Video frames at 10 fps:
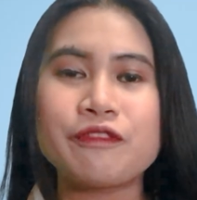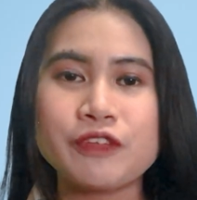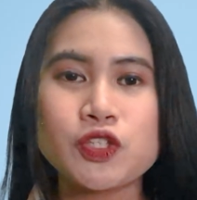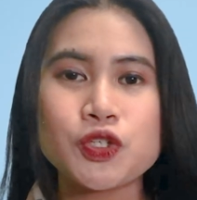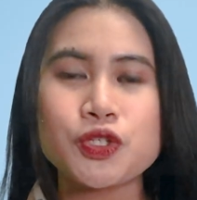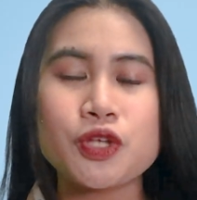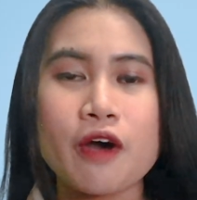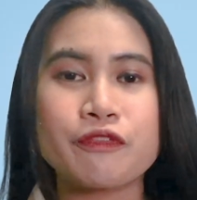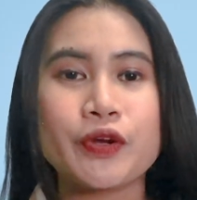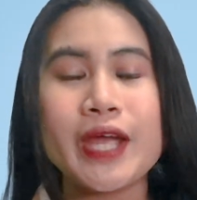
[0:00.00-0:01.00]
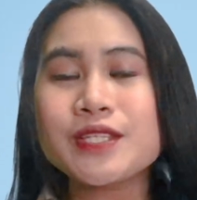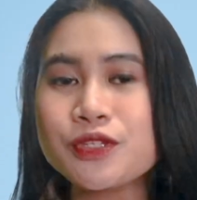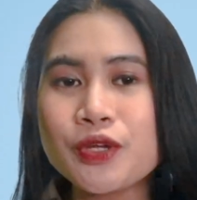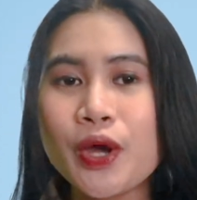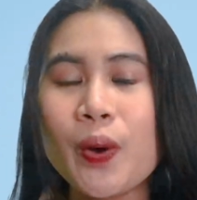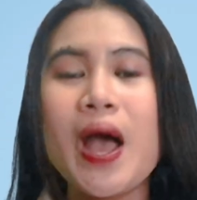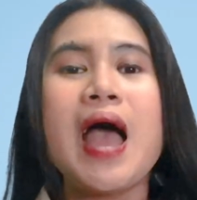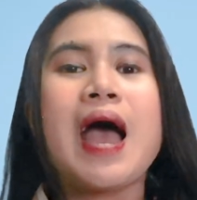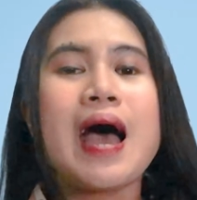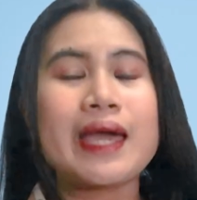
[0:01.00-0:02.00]
and features of CreateStudio.
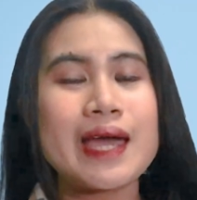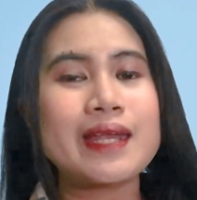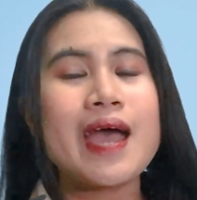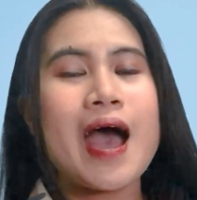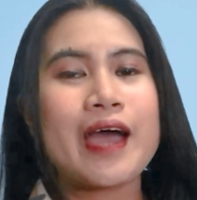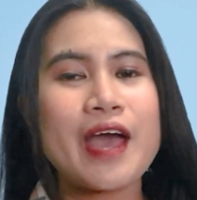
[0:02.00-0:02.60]
Again, I